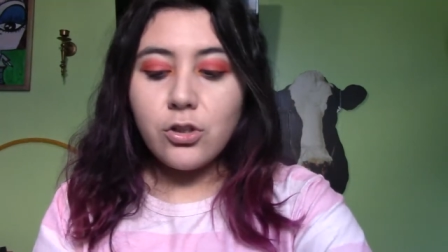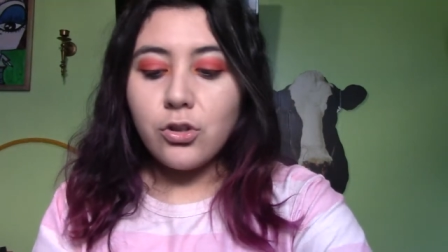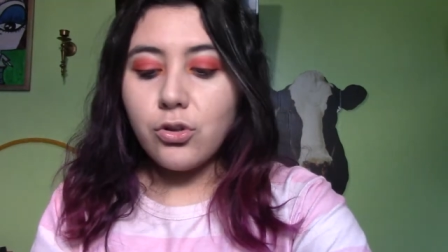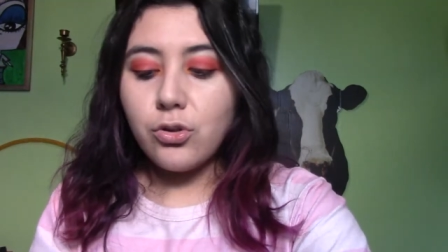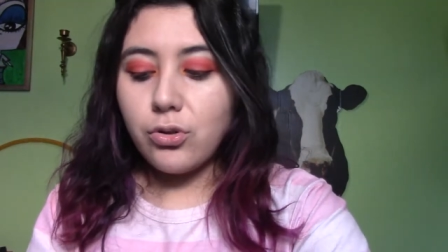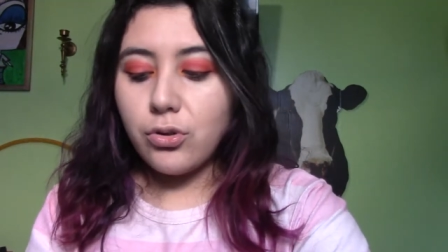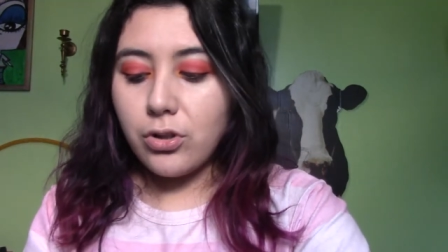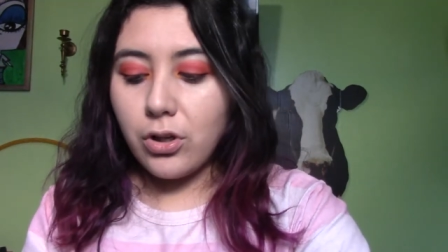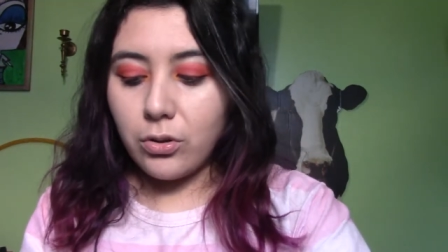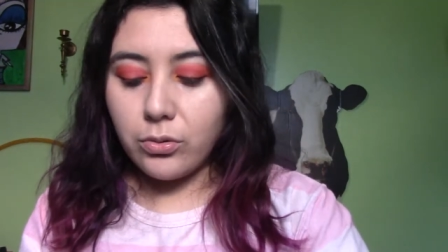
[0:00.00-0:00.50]

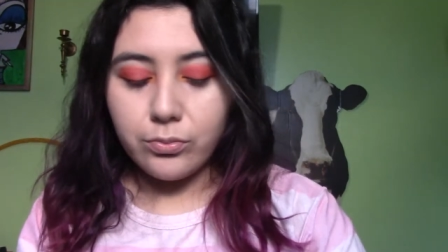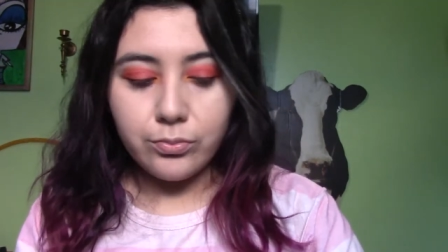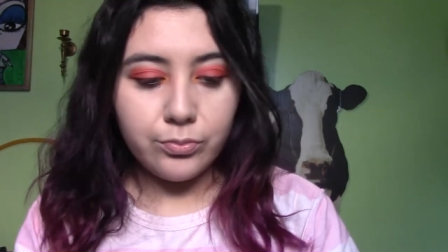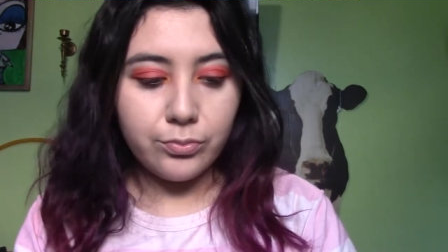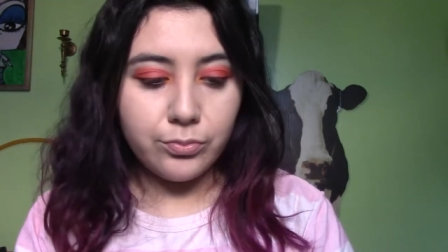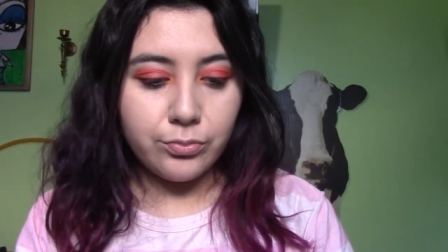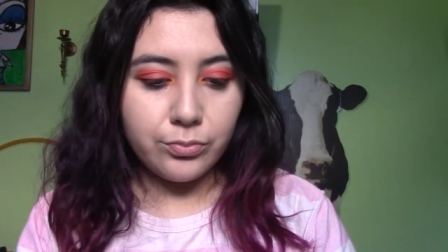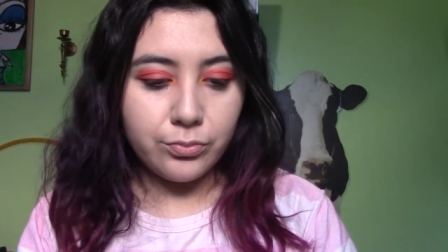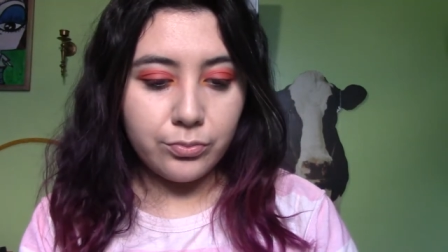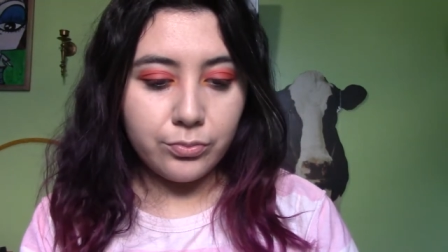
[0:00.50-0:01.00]
So,
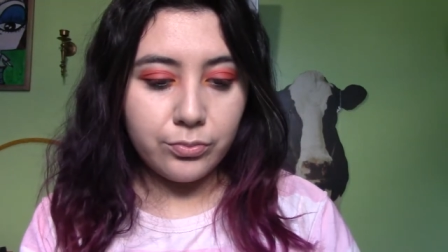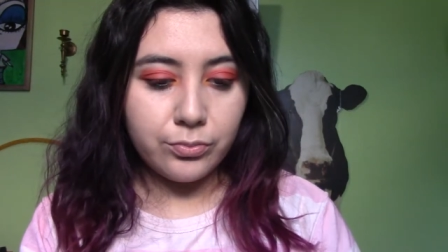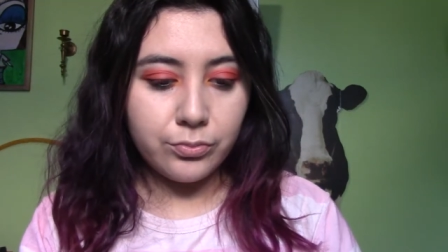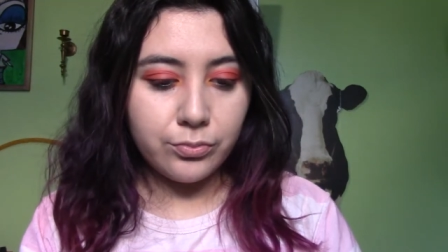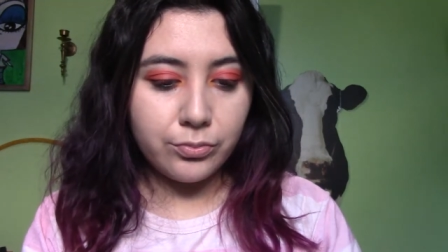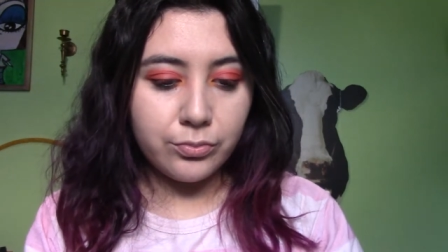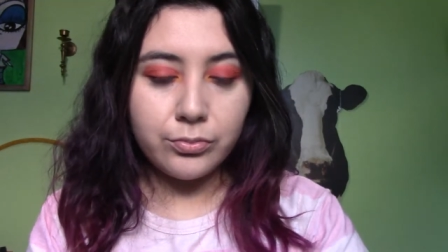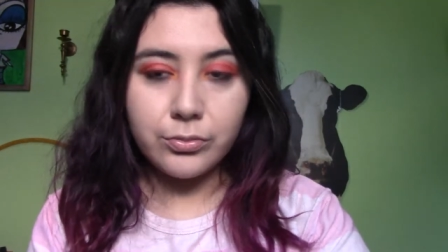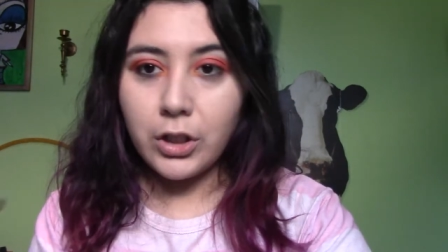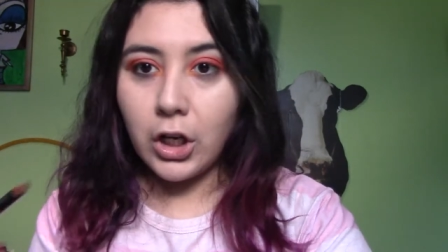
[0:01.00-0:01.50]

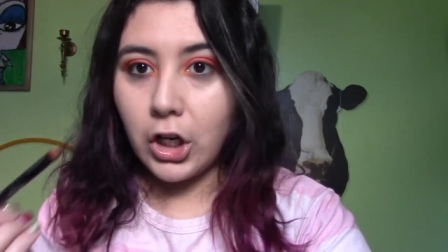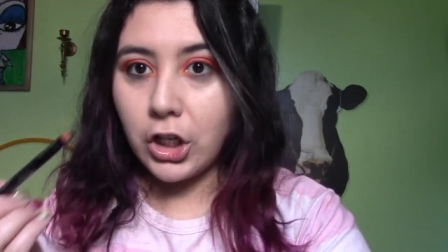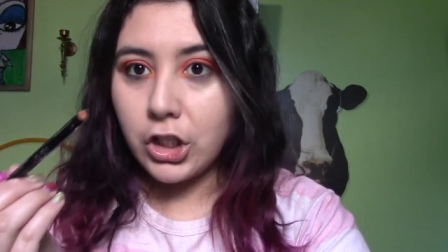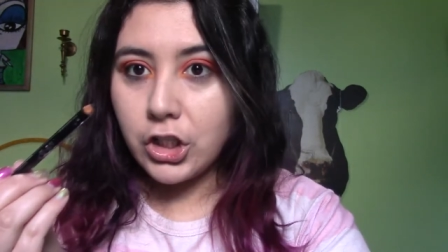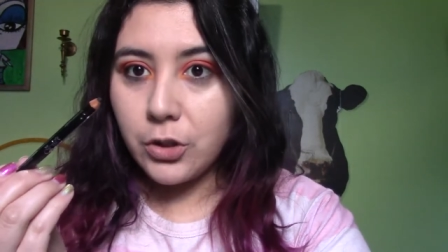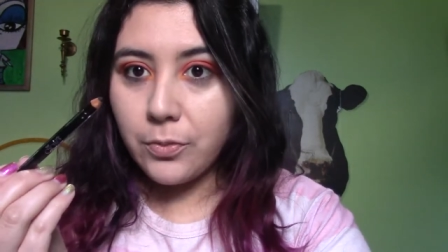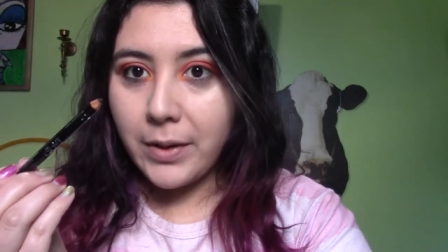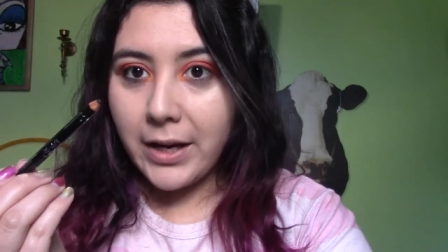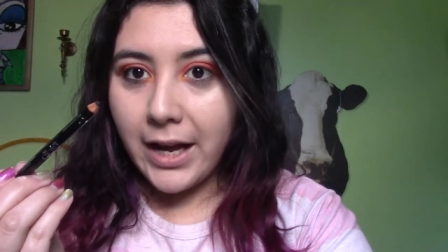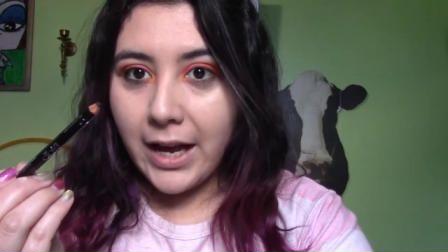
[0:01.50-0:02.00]
gonna
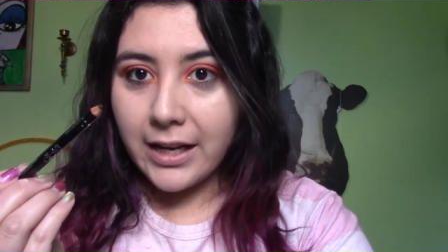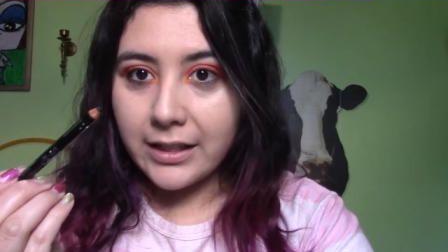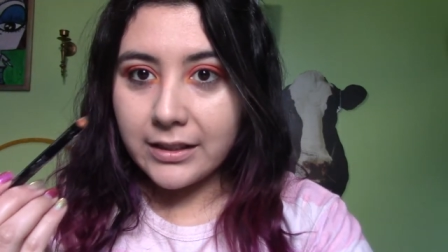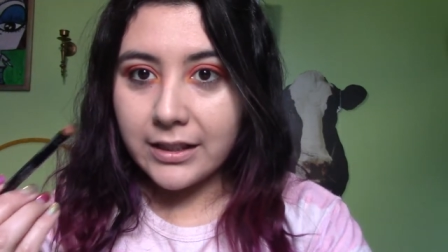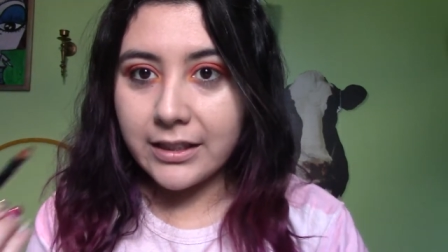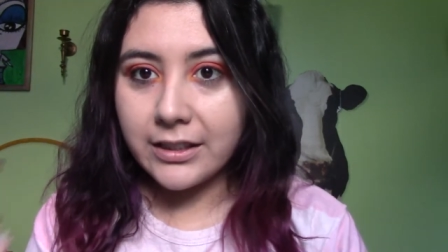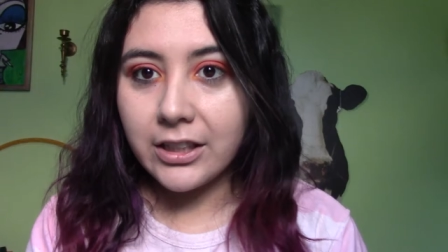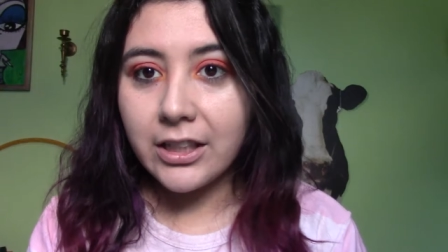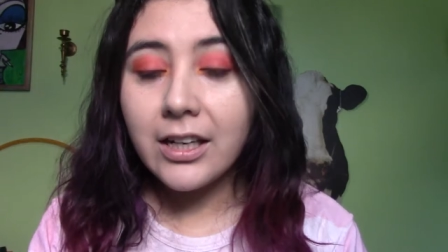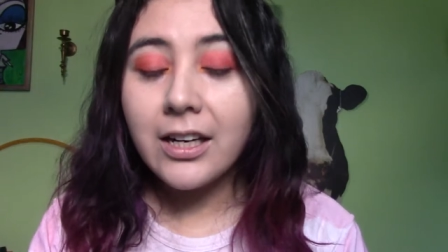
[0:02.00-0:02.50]
do my
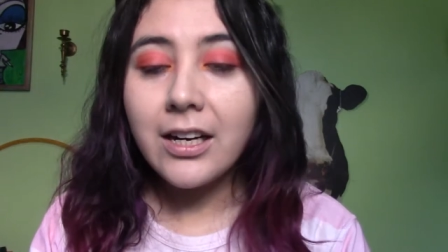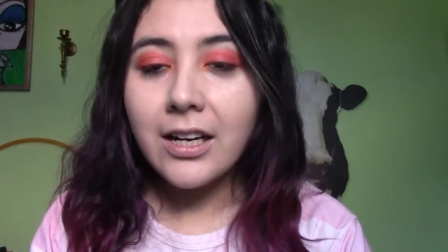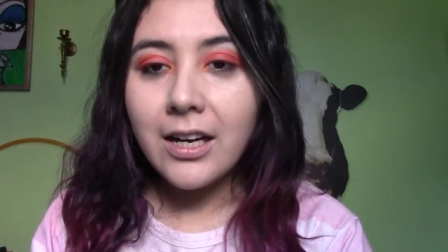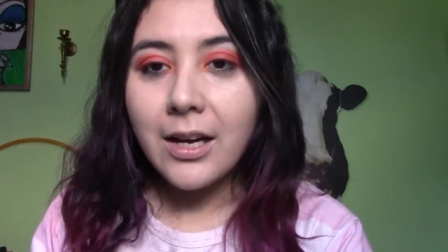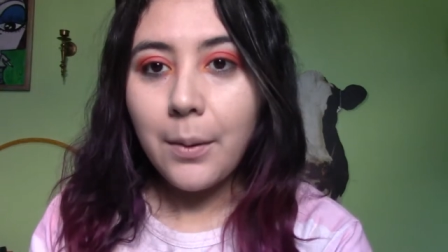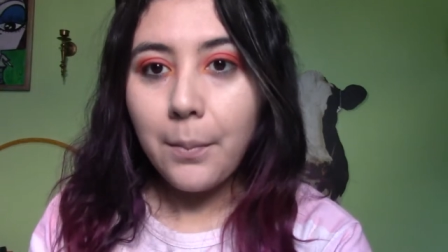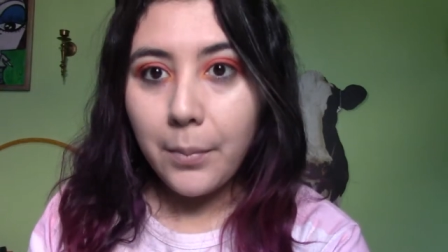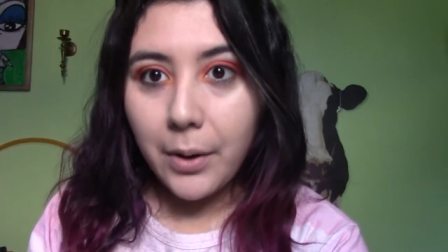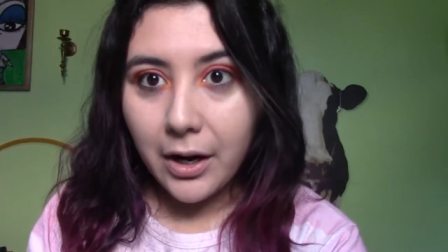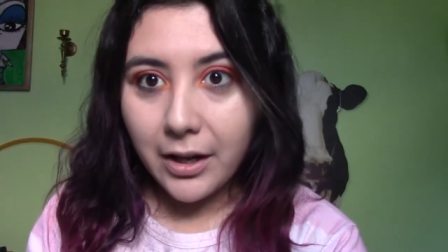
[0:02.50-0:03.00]
eyeliner.
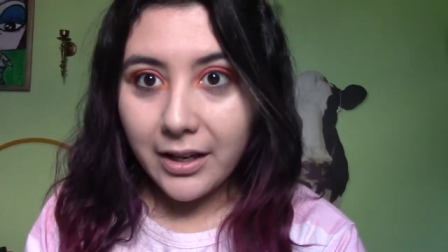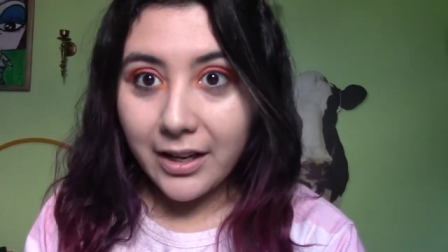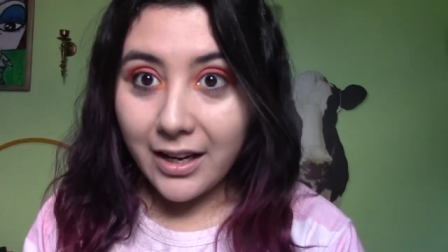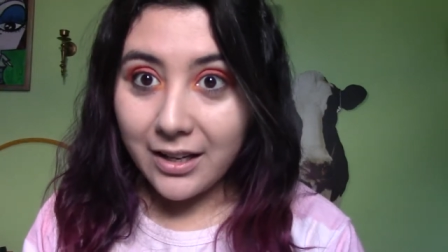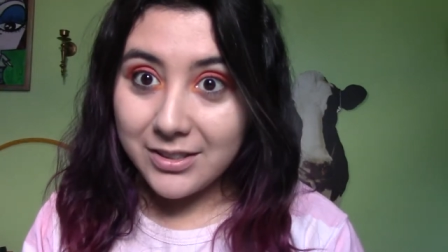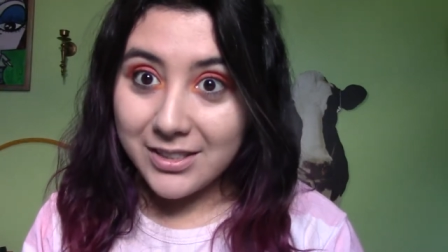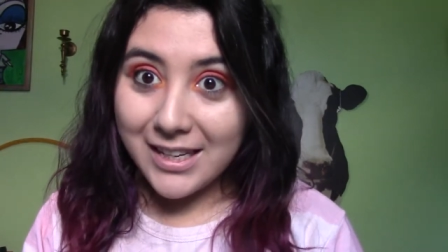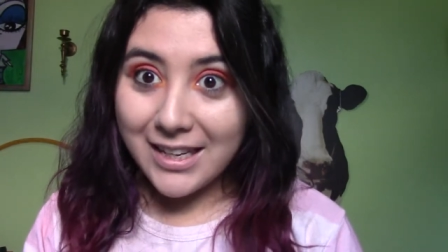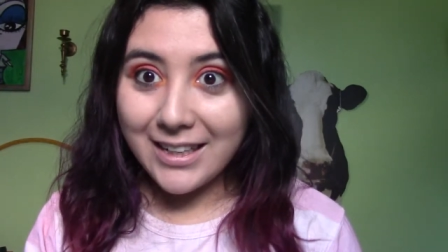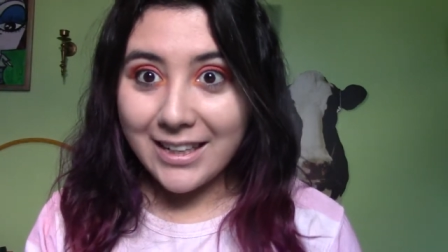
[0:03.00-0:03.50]
Probably
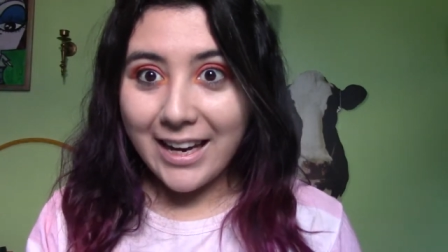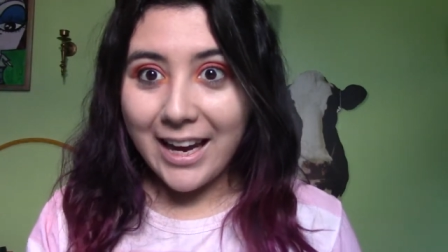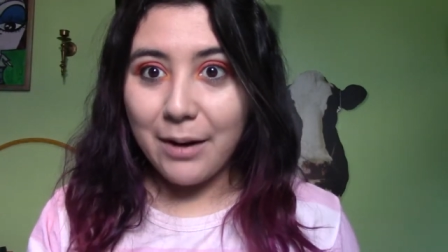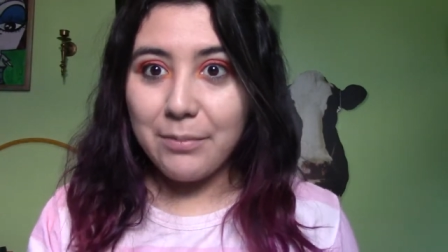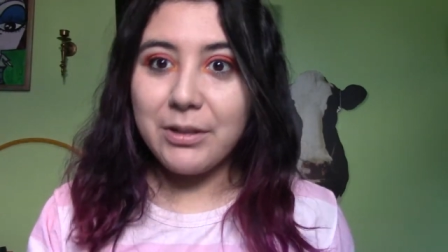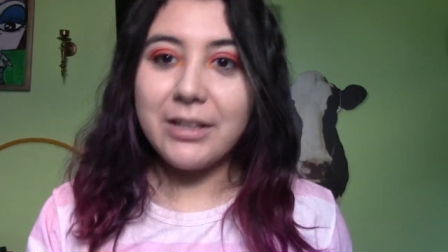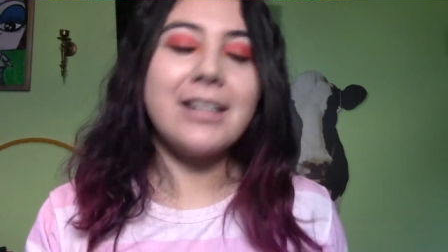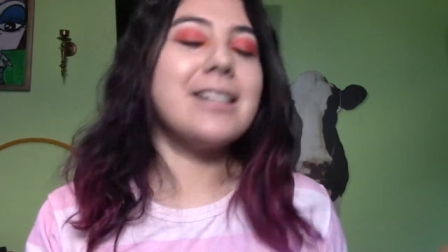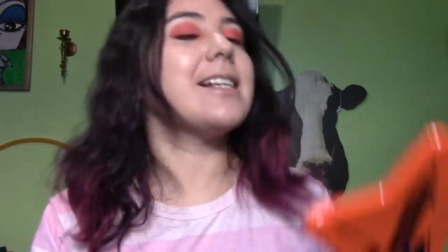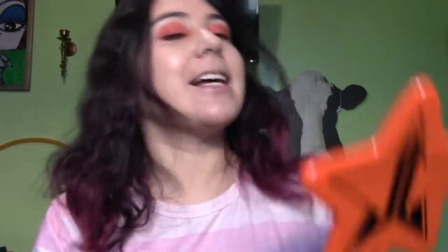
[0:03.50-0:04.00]
outside of
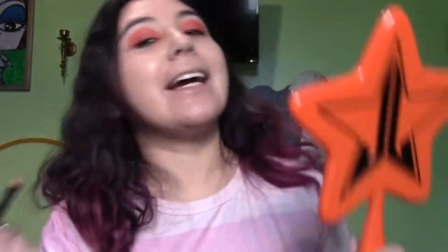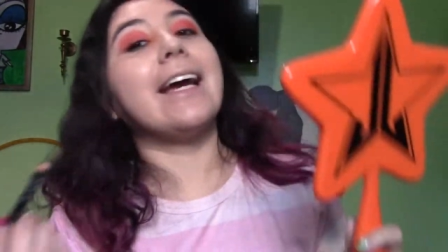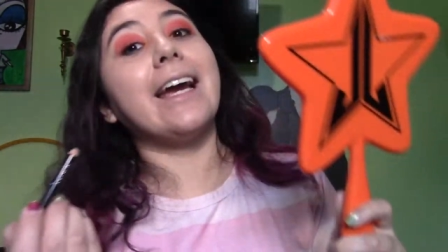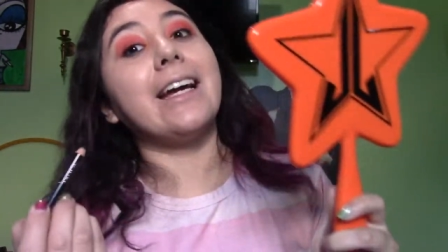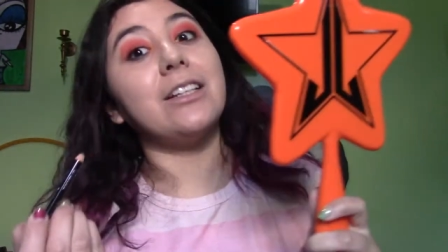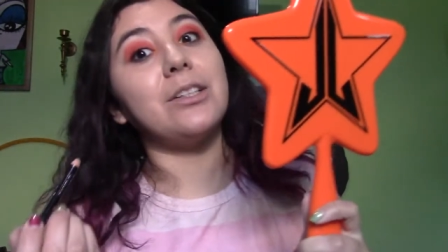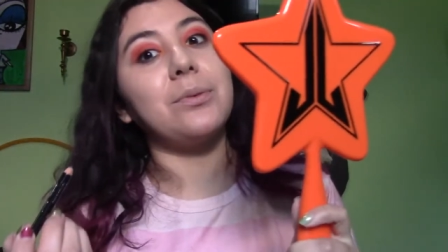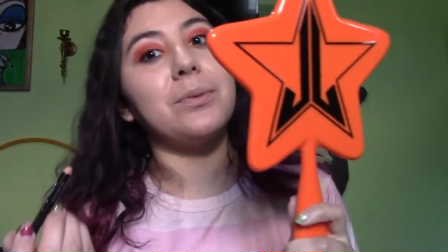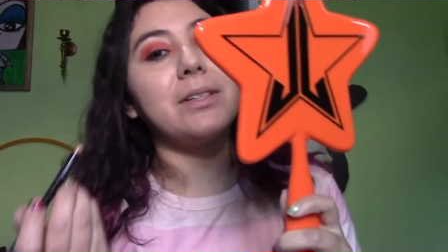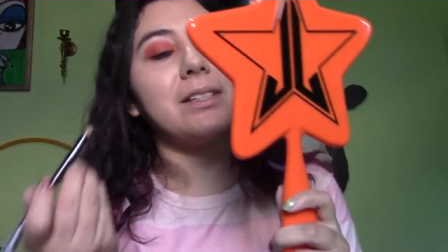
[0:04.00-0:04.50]
camera because I
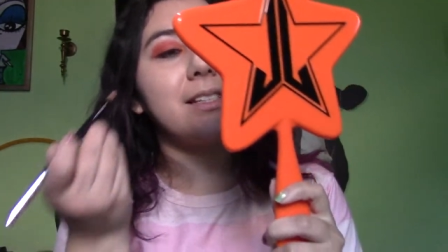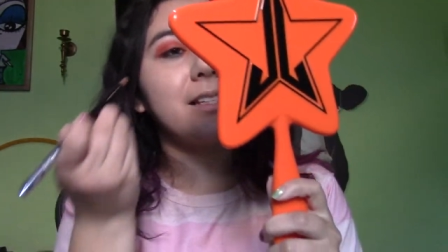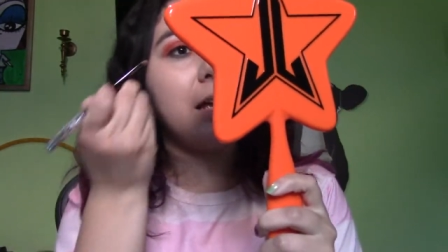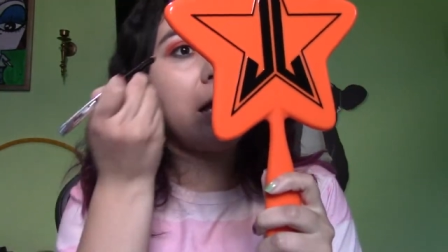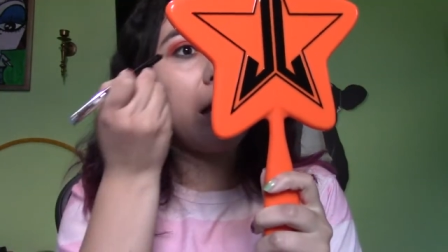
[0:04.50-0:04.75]
can't do this.